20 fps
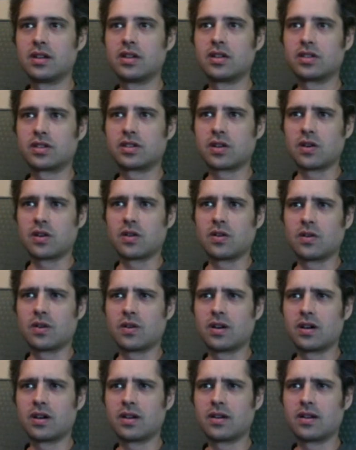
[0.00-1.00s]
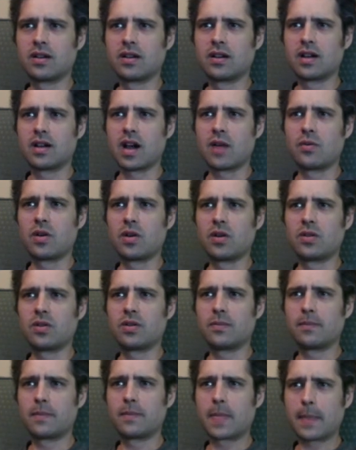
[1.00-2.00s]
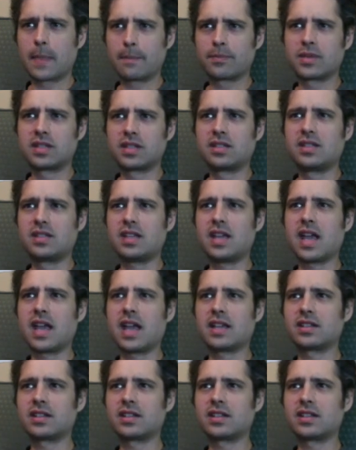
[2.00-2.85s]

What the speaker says: So I wrote see hand